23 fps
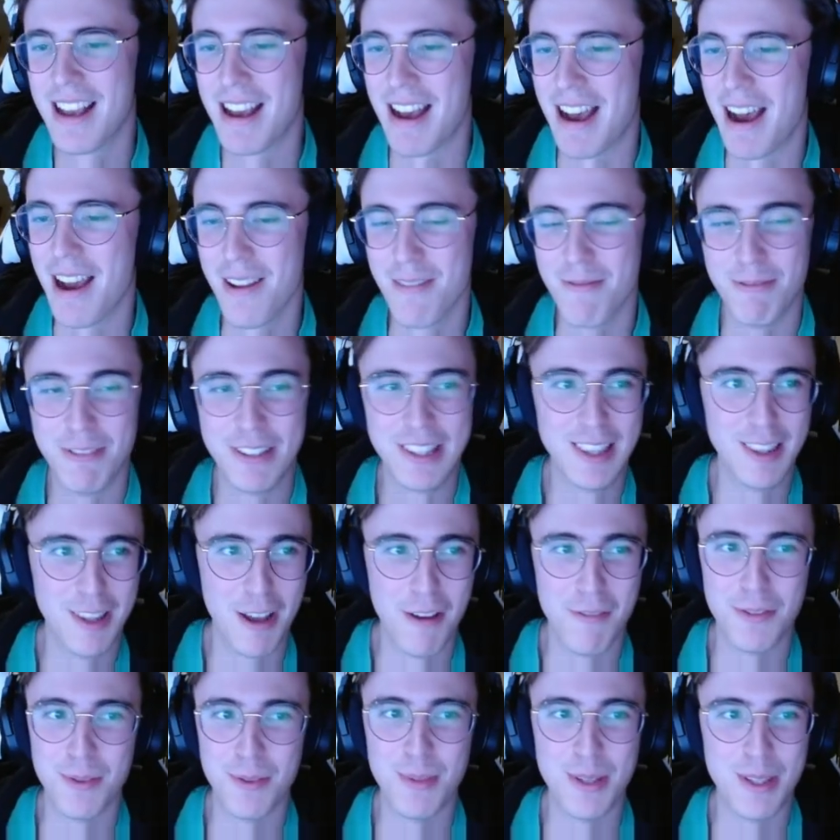I would
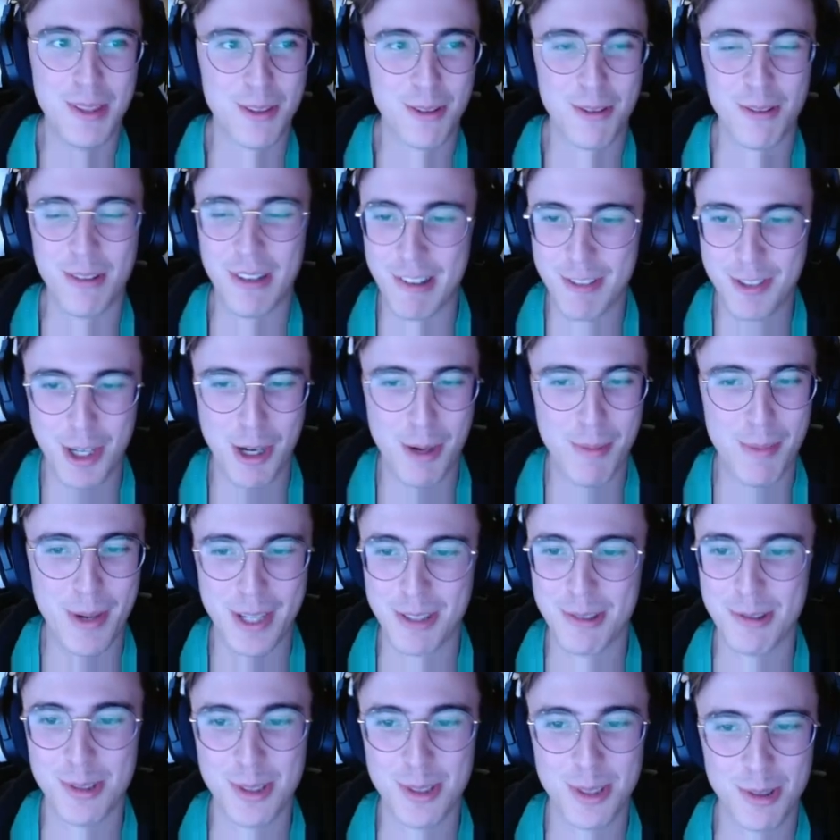love to be throwing out
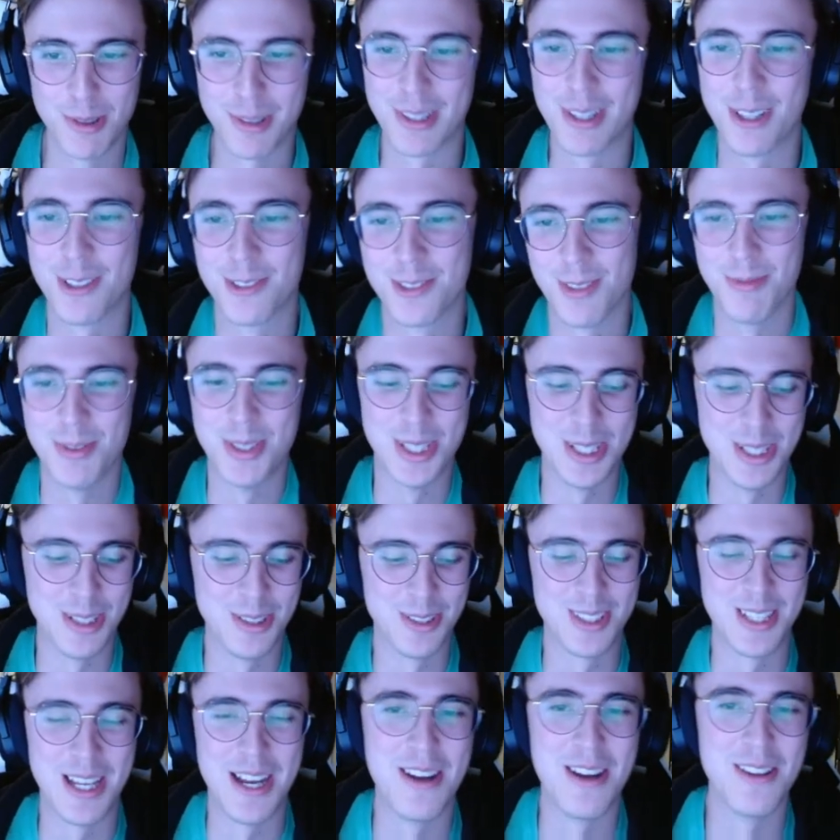Chimechos, throwing off some Still
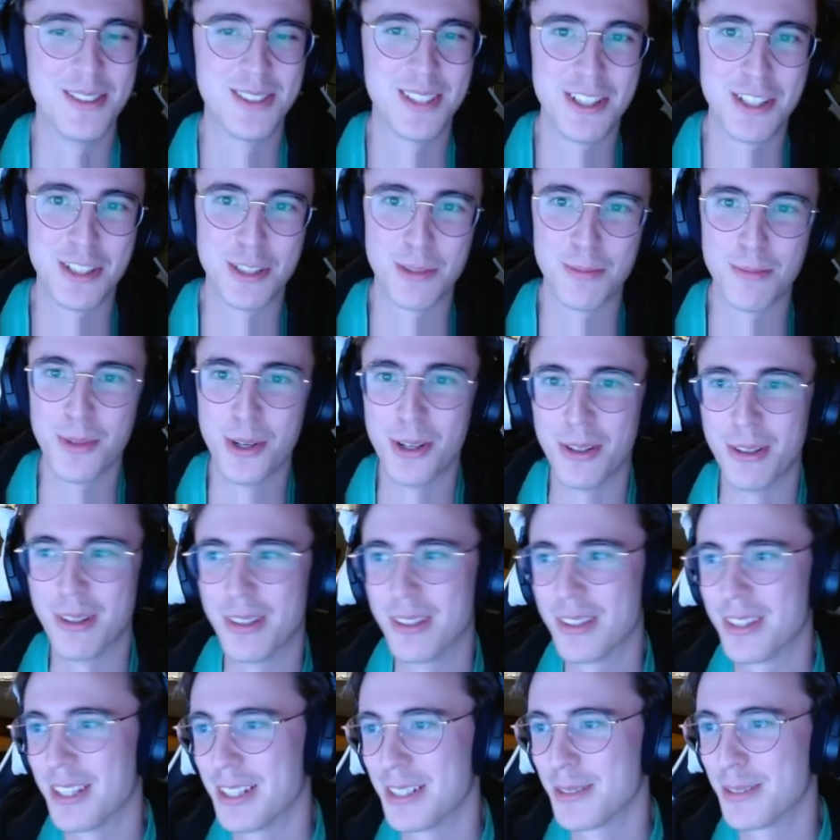Sounds and just murdering
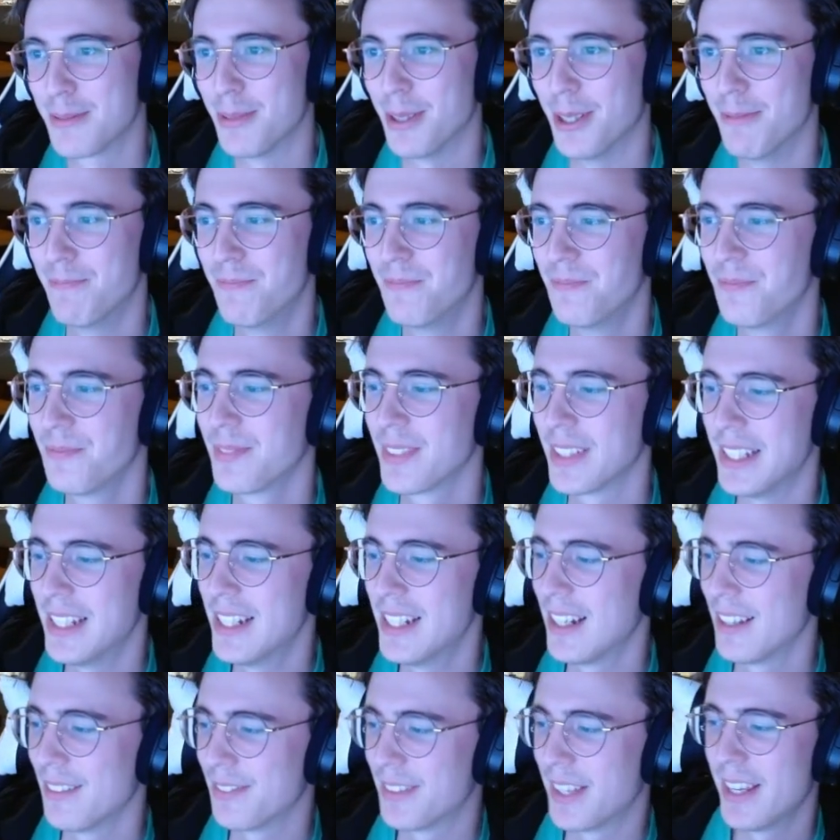things, but
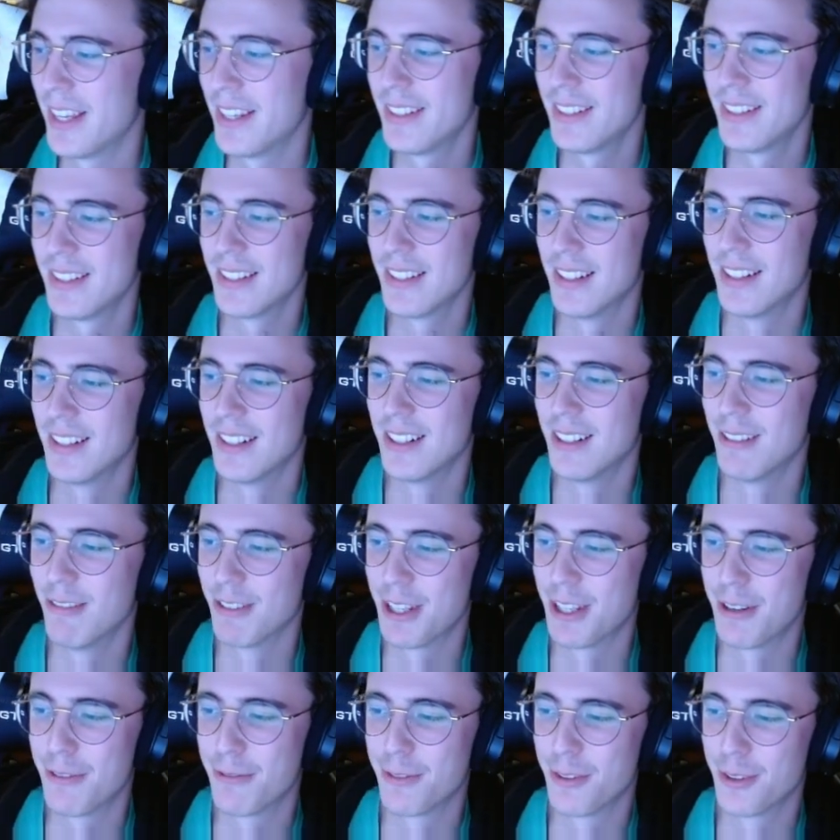yeah, that
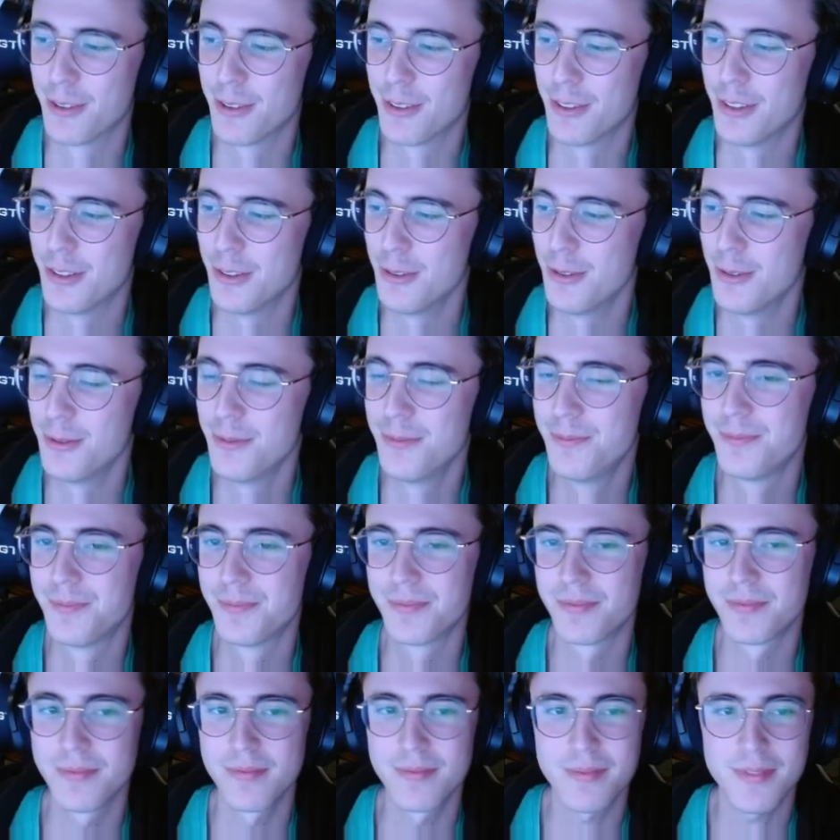without further ado
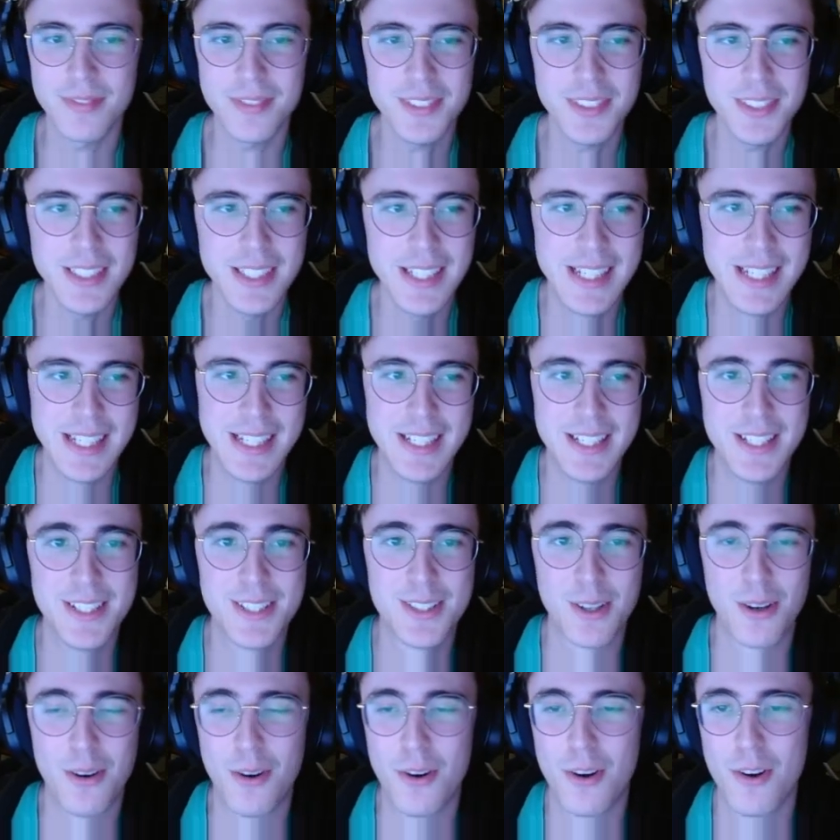is
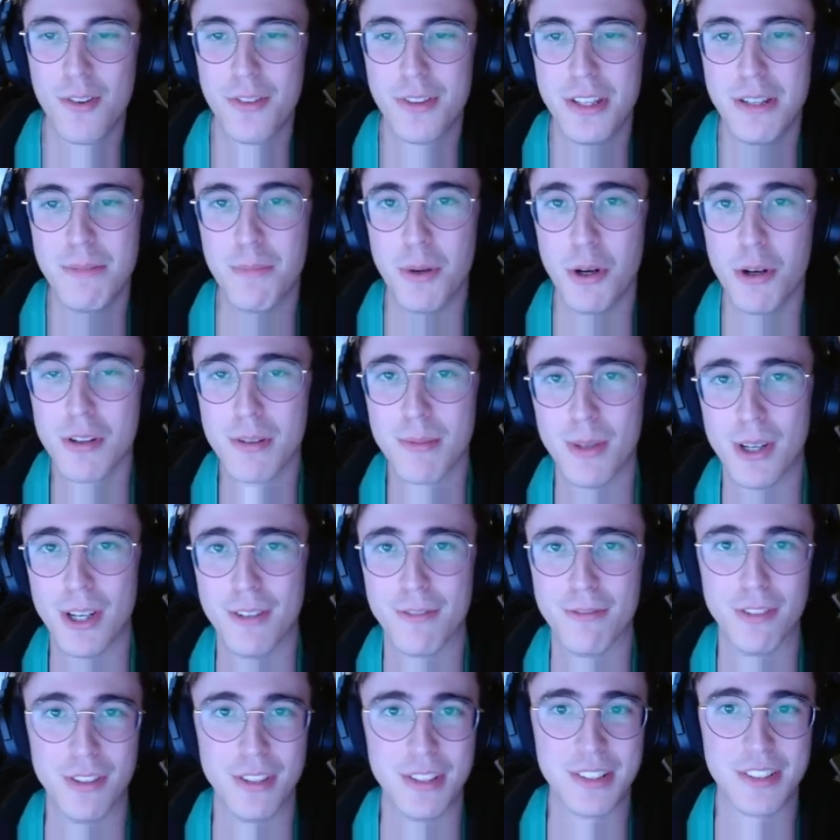all the Pokemon
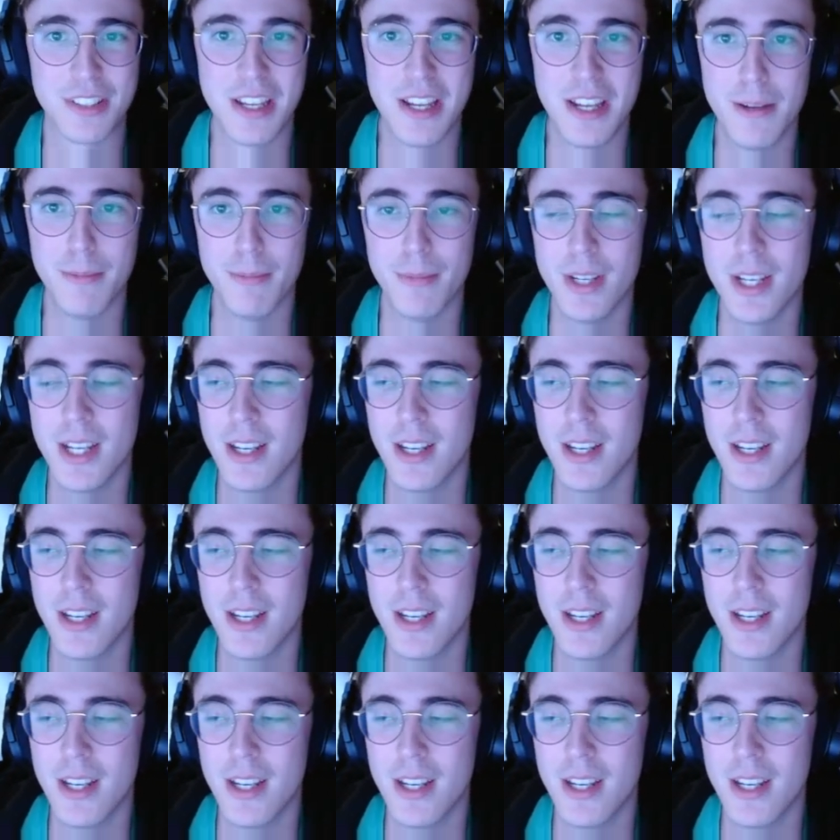for this game.